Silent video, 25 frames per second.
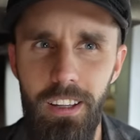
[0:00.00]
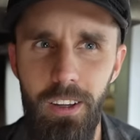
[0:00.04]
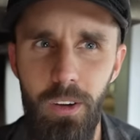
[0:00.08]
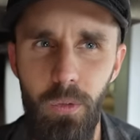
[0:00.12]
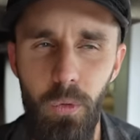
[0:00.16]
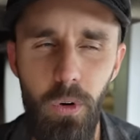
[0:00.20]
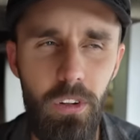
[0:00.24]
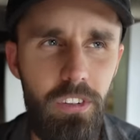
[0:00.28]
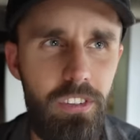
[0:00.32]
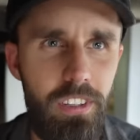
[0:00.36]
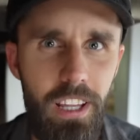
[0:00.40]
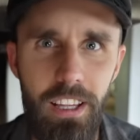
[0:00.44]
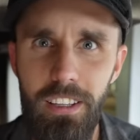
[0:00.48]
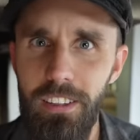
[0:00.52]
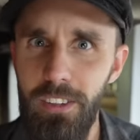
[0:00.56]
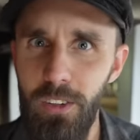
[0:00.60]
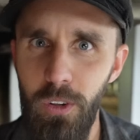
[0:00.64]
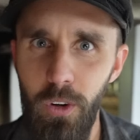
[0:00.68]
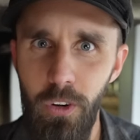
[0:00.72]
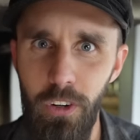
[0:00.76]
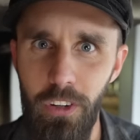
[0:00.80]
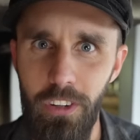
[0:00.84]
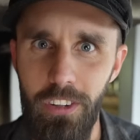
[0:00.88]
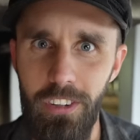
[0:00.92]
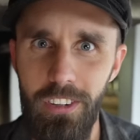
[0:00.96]
what's that
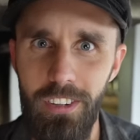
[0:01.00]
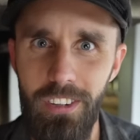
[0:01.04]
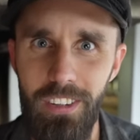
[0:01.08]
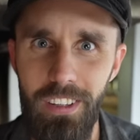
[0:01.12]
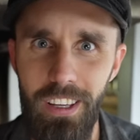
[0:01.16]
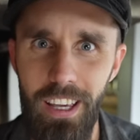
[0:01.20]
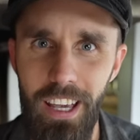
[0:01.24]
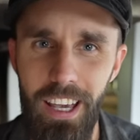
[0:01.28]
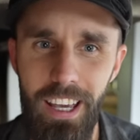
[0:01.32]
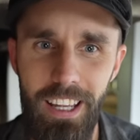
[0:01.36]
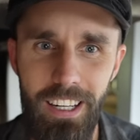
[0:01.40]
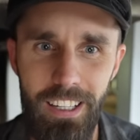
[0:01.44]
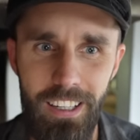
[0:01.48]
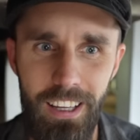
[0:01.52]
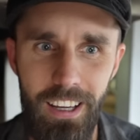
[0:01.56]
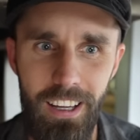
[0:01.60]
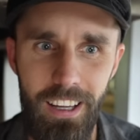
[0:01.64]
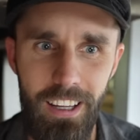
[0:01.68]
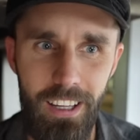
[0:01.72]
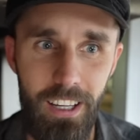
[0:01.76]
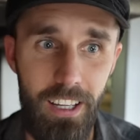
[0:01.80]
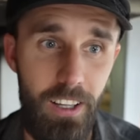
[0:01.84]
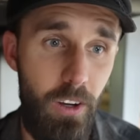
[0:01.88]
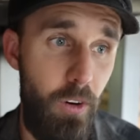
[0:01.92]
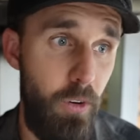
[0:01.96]
noise? And
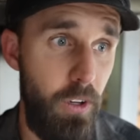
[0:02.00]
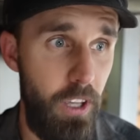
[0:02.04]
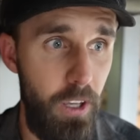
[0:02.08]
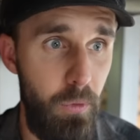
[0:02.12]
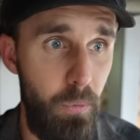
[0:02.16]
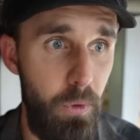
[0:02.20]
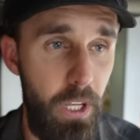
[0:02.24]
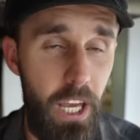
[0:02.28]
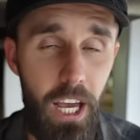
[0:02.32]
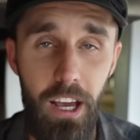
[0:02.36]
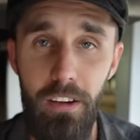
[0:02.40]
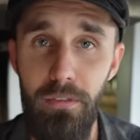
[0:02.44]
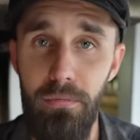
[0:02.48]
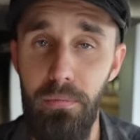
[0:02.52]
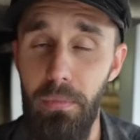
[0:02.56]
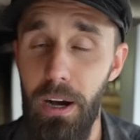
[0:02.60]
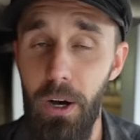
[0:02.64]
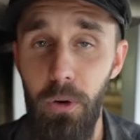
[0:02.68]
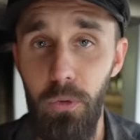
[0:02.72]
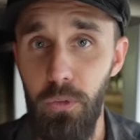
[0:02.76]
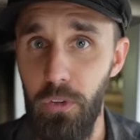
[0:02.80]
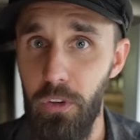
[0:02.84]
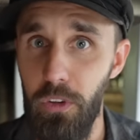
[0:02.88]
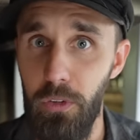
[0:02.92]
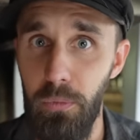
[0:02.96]
okay, we have
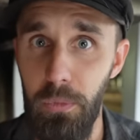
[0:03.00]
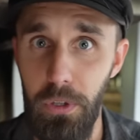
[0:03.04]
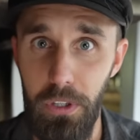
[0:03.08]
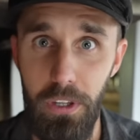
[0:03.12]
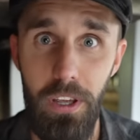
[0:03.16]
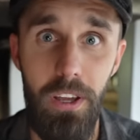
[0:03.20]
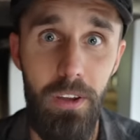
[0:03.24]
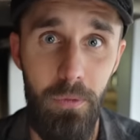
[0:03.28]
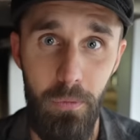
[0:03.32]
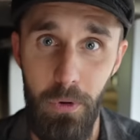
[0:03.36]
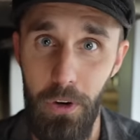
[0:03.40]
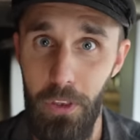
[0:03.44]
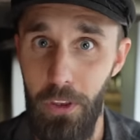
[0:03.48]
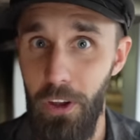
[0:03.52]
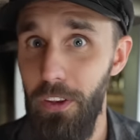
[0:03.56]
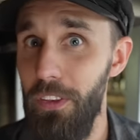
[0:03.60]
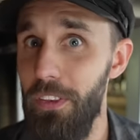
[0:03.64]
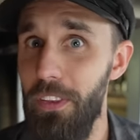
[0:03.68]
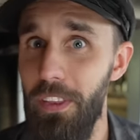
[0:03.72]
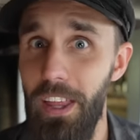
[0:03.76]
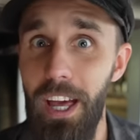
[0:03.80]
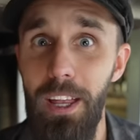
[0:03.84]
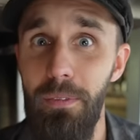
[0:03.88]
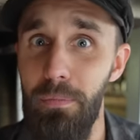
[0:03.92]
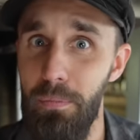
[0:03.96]
mouses, but we're
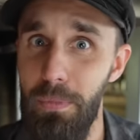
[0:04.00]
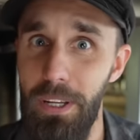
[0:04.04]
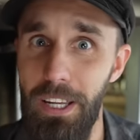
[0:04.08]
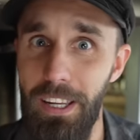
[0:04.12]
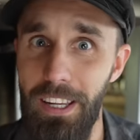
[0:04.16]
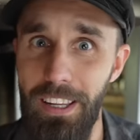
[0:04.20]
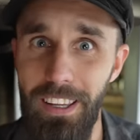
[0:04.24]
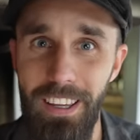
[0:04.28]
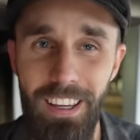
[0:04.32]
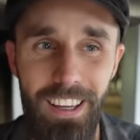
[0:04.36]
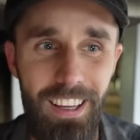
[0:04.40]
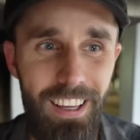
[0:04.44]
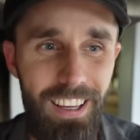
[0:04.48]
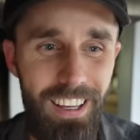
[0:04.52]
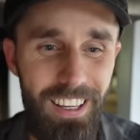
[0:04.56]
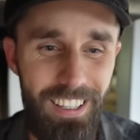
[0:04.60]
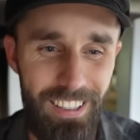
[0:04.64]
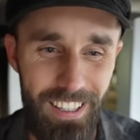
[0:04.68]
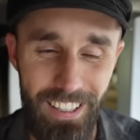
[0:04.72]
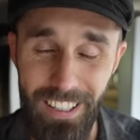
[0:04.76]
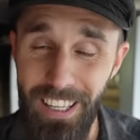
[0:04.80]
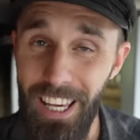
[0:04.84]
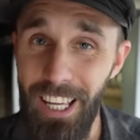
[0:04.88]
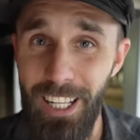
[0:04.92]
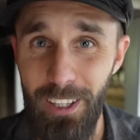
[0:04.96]
not that big,
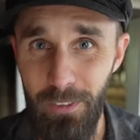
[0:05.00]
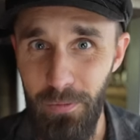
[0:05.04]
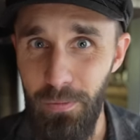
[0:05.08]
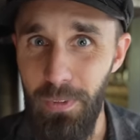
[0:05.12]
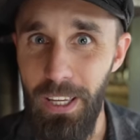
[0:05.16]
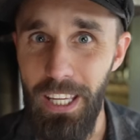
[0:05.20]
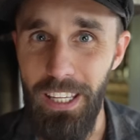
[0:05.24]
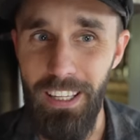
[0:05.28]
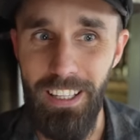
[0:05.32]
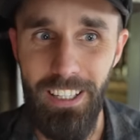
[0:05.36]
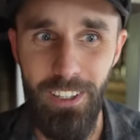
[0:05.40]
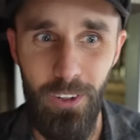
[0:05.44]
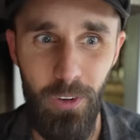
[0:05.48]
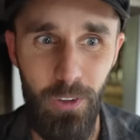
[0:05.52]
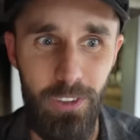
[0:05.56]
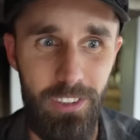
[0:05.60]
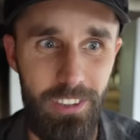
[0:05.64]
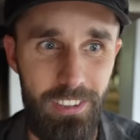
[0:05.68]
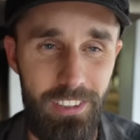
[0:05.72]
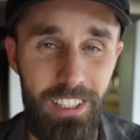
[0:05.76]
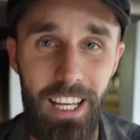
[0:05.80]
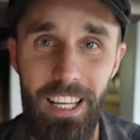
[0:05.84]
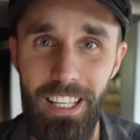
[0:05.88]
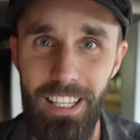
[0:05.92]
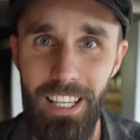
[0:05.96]
they can't make
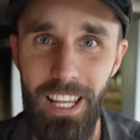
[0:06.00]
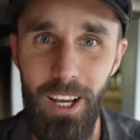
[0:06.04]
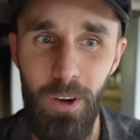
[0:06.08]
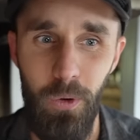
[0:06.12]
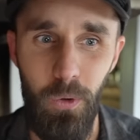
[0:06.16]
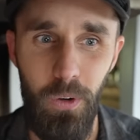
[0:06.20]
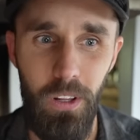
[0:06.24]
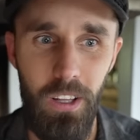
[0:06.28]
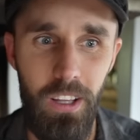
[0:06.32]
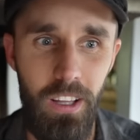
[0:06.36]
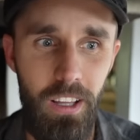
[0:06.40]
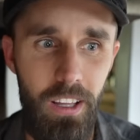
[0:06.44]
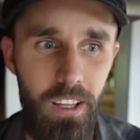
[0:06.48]
noises that loud.